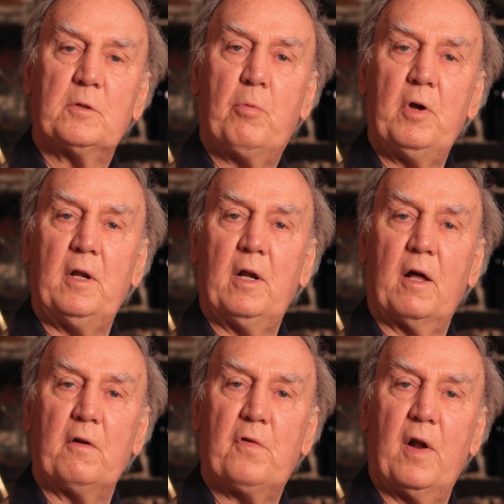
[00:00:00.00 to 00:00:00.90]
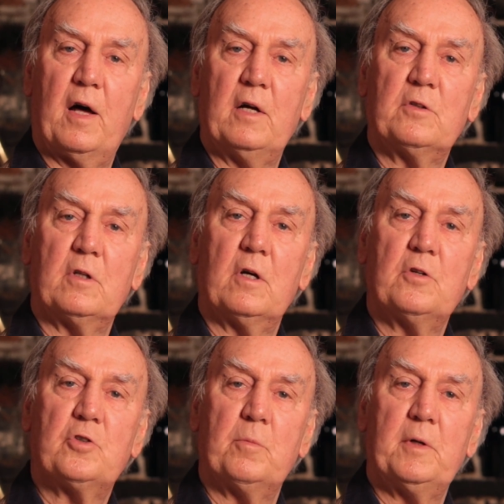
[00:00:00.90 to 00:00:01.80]
breeding like flies
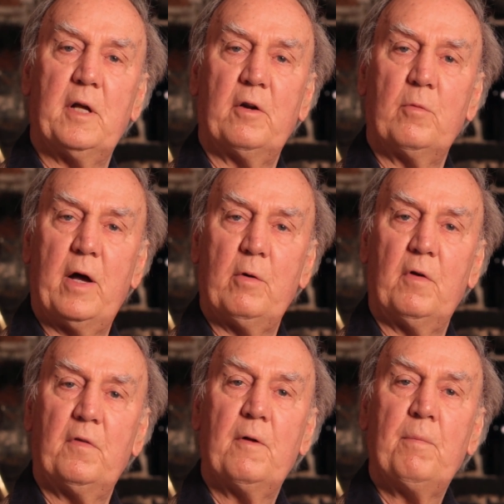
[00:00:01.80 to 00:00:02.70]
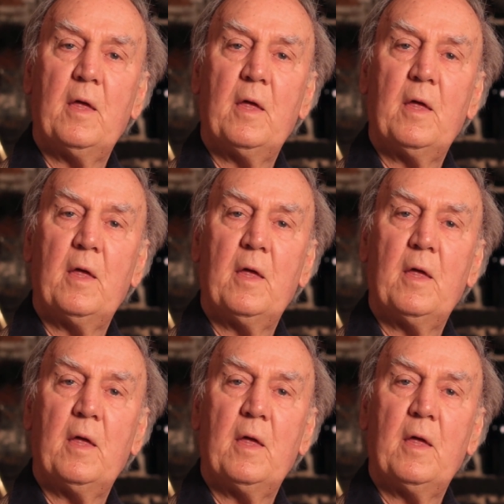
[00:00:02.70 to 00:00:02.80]
and should be done away with.